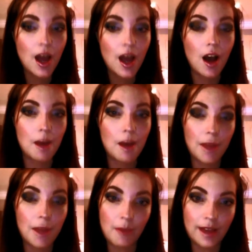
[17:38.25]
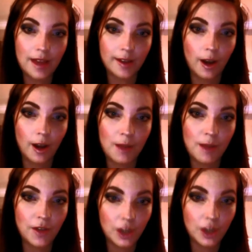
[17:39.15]
But in the meantime, if you
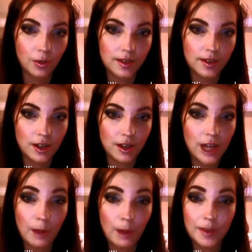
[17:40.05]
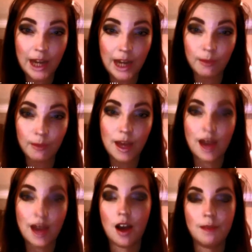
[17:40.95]
do want to keep up to date with me,
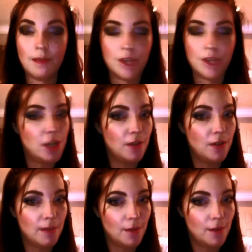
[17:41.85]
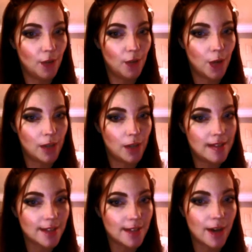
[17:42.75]
do give me a follow on
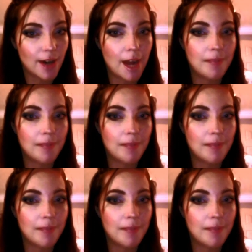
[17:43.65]
Instagram.